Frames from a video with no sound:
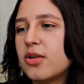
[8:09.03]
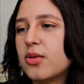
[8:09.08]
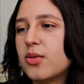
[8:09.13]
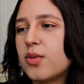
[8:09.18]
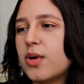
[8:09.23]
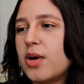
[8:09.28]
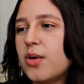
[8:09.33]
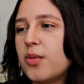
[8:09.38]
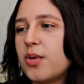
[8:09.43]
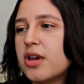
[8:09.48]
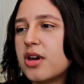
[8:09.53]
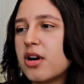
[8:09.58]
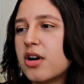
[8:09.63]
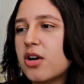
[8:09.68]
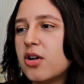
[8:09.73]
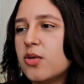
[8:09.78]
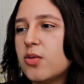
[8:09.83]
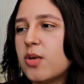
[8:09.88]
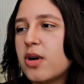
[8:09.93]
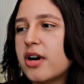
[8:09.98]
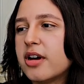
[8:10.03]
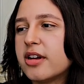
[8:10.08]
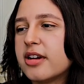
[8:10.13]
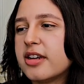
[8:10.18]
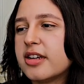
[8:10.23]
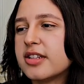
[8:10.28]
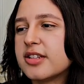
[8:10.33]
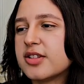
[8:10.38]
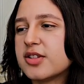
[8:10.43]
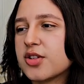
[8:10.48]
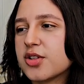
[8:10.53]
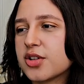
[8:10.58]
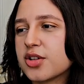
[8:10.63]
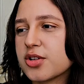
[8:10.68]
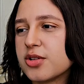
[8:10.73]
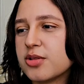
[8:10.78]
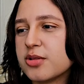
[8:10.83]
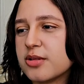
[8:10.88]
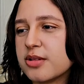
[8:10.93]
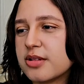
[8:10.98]
What we all want is
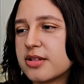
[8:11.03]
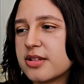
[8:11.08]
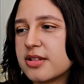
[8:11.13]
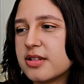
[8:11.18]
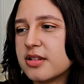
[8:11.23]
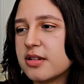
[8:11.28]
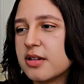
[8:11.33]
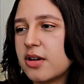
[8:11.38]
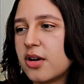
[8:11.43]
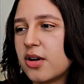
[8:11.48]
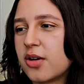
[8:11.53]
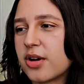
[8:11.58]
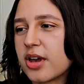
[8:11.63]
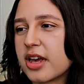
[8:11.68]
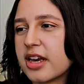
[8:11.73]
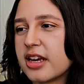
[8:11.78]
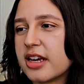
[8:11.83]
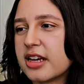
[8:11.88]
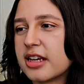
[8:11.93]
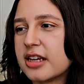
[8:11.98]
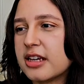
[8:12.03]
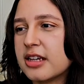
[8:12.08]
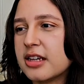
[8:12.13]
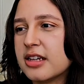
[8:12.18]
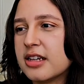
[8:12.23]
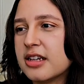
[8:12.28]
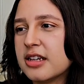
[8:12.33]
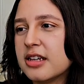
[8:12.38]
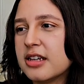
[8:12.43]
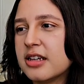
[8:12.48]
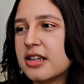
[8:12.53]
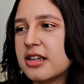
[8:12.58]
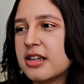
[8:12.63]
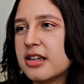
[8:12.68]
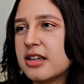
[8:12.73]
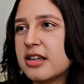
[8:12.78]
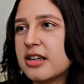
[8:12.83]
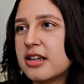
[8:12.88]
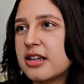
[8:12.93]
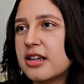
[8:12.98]
circles, okay?
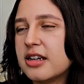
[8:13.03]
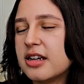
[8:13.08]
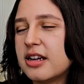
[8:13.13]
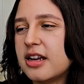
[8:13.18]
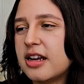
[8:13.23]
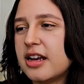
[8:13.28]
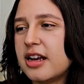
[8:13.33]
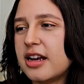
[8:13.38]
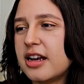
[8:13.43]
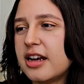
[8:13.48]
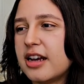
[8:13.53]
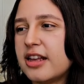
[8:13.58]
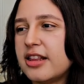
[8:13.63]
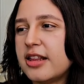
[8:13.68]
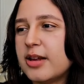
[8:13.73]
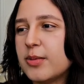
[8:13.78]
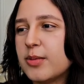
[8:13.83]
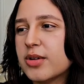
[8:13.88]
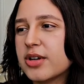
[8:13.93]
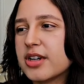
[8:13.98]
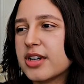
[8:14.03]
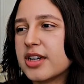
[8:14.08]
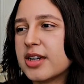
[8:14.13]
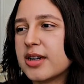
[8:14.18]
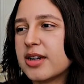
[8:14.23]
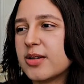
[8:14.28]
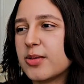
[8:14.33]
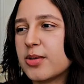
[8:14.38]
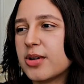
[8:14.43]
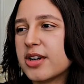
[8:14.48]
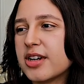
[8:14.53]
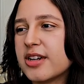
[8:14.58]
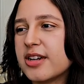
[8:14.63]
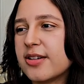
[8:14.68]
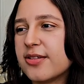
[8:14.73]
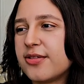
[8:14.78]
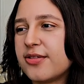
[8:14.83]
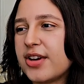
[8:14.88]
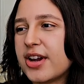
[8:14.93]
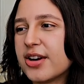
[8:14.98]
And then we're in
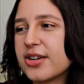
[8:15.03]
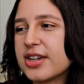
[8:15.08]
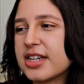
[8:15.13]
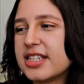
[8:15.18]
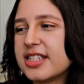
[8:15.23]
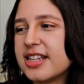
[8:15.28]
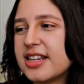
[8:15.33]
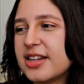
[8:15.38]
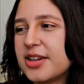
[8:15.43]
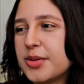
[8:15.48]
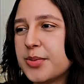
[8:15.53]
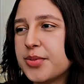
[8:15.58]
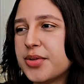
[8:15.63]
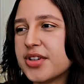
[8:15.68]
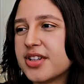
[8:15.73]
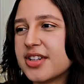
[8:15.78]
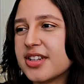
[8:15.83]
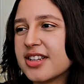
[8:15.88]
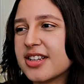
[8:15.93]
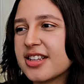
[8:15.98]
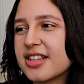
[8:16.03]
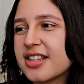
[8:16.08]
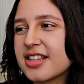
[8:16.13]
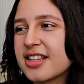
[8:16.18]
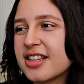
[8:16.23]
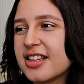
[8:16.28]
a fairy tale book,